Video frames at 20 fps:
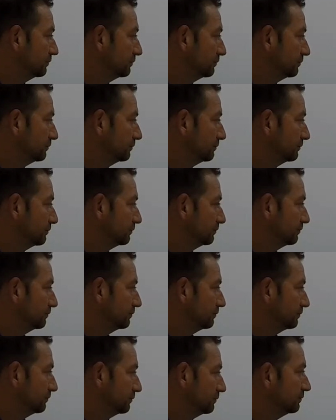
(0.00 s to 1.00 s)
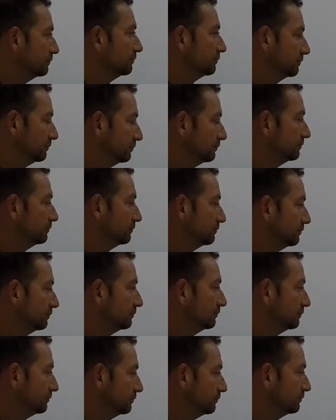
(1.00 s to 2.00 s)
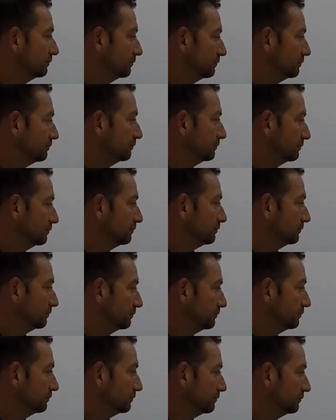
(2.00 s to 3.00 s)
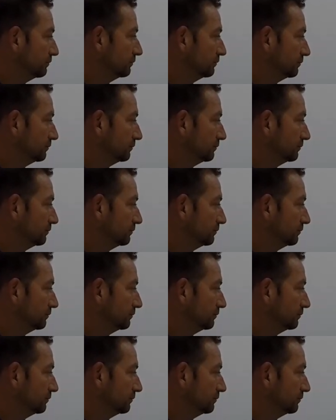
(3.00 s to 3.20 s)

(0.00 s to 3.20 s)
delivery time. So I'm copying 10 to 12 a day,